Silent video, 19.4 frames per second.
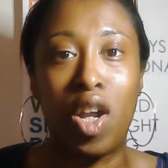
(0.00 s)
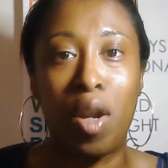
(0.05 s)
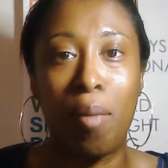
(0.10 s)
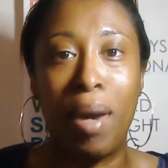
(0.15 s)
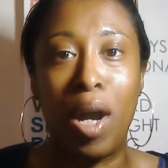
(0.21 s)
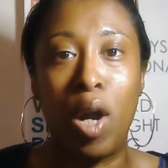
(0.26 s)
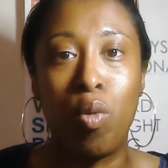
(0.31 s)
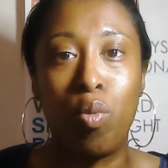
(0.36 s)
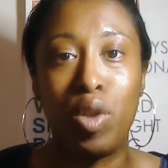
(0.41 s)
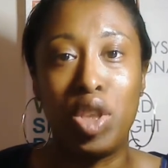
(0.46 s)

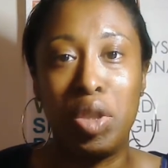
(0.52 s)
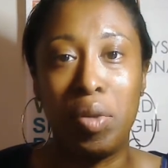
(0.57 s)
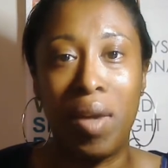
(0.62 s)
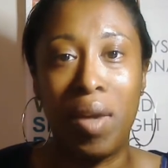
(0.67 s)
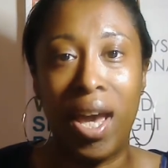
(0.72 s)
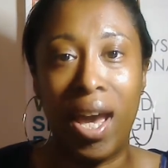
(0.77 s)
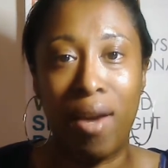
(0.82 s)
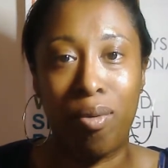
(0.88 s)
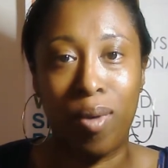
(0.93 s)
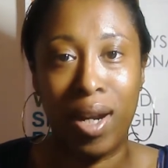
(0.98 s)
about what you
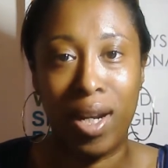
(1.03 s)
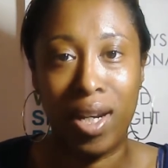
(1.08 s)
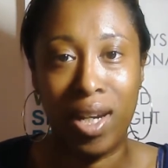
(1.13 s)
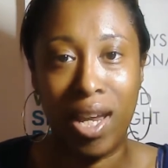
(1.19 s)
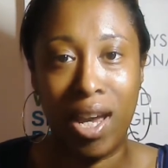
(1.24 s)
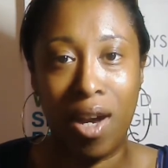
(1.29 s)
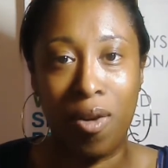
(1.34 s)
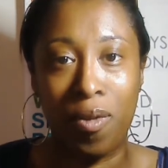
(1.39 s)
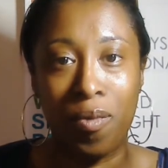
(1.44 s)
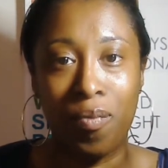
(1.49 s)
have right
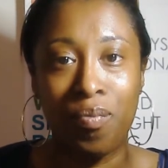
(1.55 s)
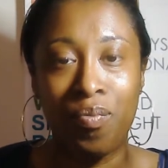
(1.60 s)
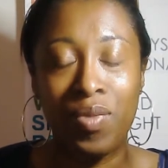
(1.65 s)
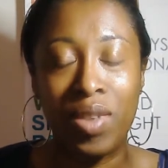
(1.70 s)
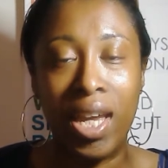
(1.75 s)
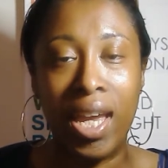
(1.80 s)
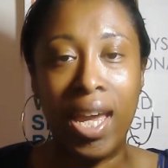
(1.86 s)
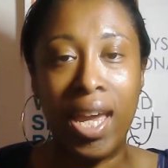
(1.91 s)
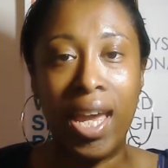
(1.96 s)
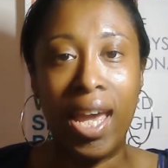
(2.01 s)
now.
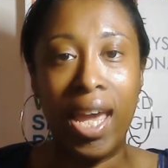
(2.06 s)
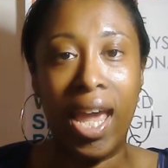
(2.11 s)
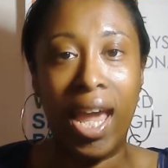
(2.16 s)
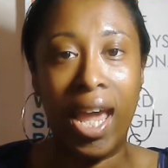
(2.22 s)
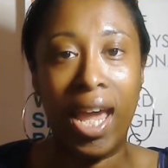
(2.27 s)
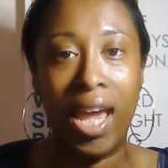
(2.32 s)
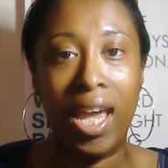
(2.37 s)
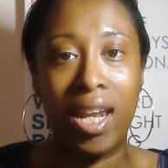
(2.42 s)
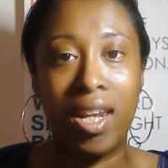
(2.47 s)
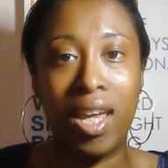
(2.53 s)

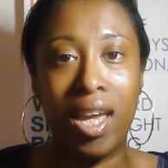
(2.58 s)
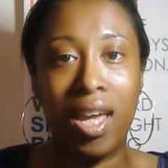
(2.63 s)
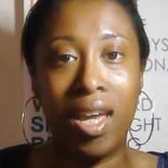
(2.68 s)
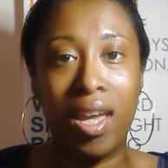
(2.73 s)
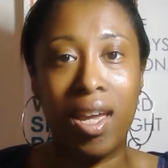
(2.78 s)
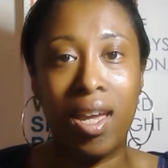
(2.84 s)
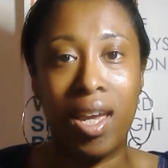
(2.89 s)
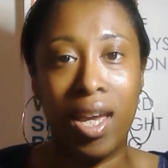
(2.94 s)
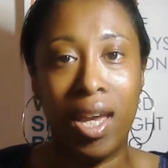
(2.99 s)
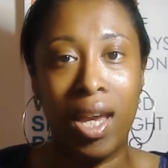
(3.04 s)
And
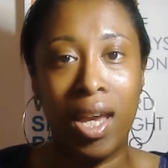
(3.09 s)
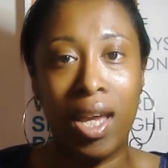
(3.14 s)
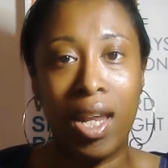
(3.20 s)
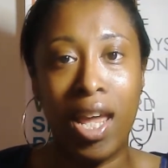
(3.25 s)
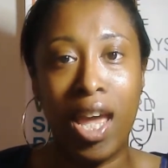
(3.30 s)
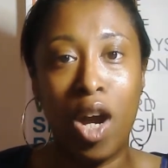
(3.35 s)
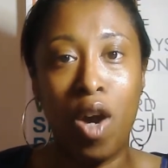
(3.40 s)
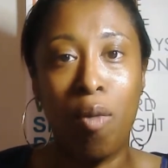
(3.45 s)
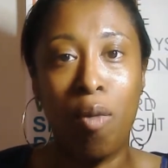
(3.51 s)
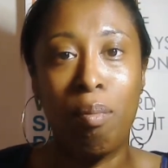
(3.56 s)
it
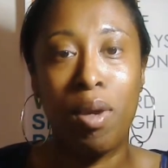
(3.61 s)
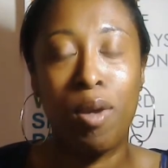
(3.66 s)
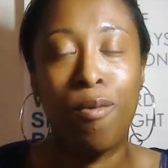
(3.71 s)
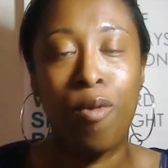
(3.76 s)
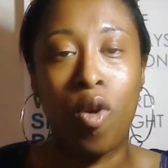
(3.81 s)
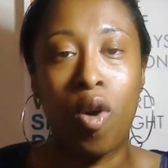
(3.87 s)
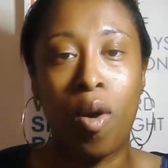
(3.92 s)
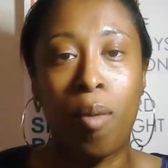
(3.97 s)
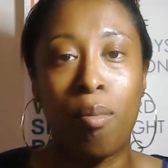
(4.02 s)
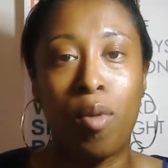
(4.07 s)
helped me
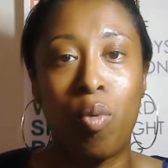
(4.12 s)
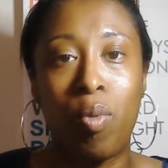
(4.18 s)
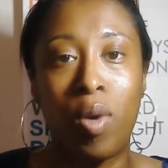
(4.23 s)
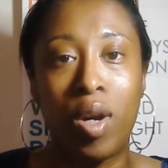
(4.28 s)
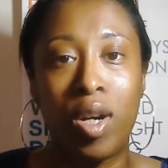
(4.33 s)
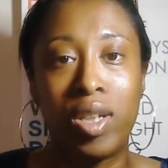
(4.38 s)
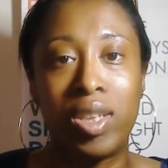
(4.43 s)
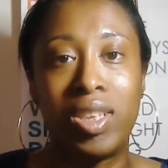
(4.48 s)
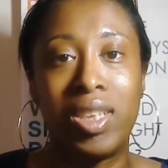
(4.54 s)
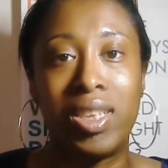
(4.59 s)
form the
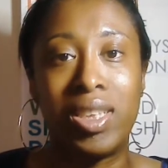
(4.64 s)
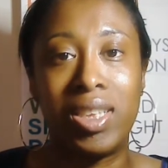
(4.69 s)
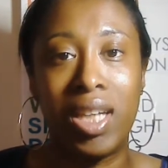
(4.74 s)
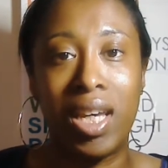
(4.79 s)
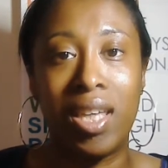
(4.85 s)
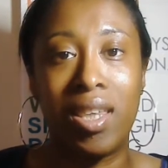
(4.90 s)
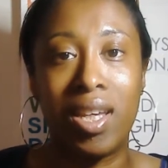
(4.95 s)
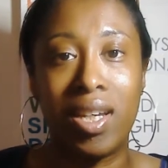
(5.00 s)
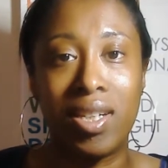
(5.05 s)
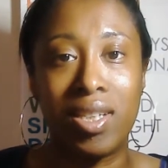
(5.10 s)
words to
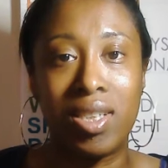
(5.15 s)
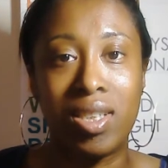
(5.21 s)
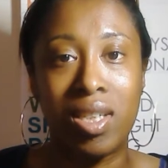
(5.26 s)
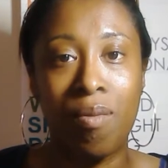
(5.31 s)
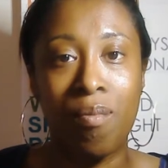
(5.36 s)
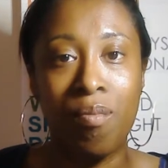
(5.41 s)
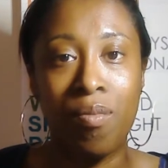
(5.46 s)
say this: